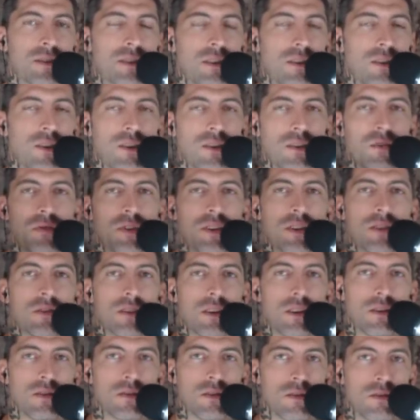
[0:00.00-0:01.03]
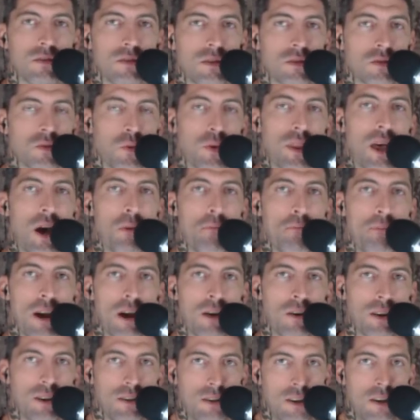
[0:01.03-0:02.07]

All of these things are just without merit.